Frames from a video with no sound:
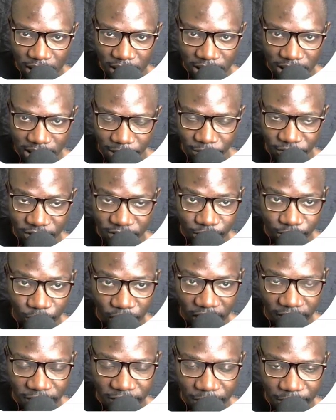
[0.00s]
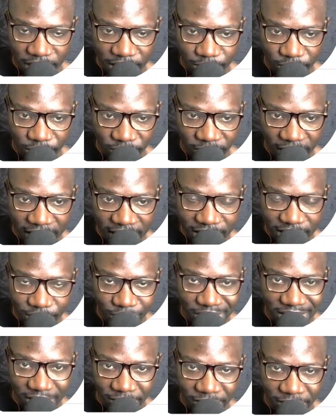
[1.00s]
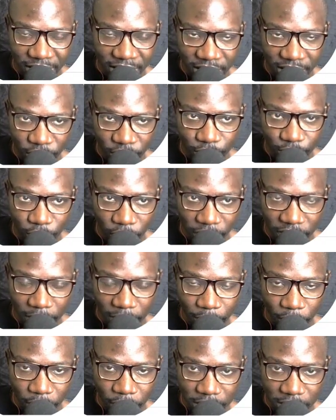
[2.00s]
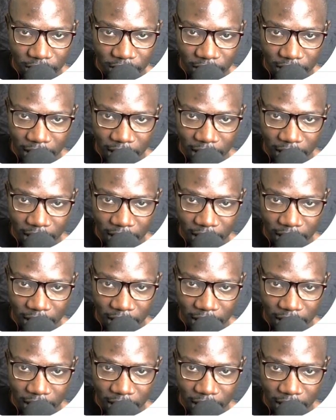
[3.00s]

Some of the smaller VPS providers will definitely not block the port.